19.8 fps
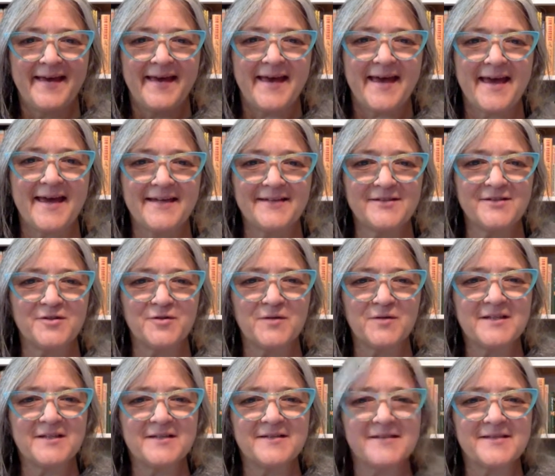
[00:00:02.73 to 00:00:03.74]
Hey
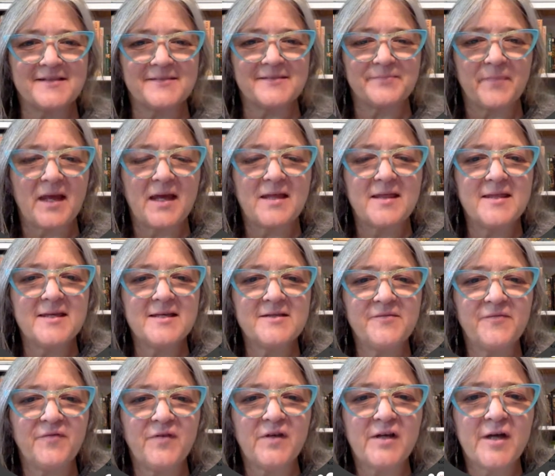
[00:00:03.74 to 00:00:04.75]
students, in
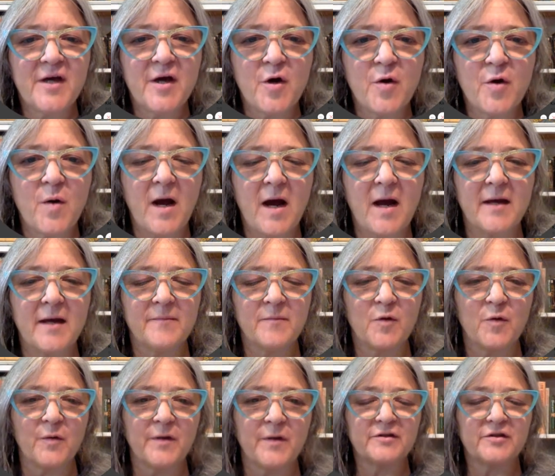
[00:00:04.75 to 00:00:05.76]
this video I am
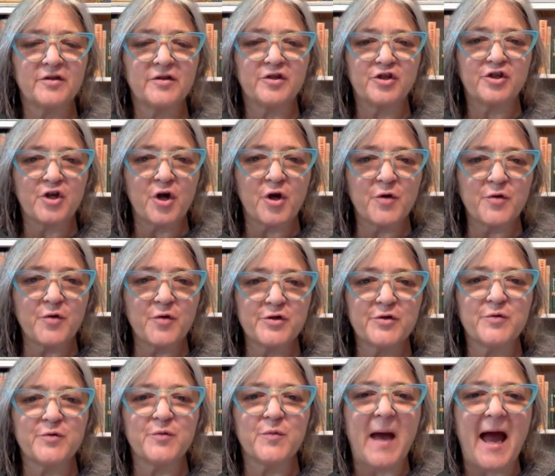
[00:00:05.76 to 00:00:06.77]
going to show
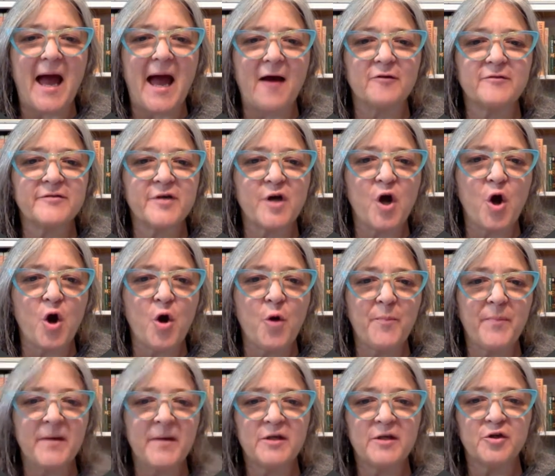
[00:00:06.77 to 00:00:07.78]
you how to
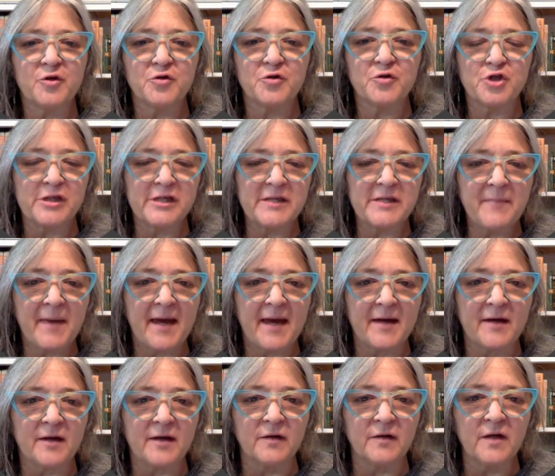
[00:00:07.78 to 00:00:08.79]
open your
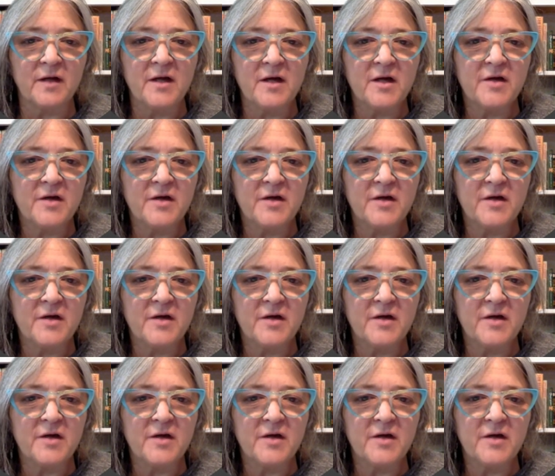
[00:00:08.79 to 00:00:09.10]
Gmail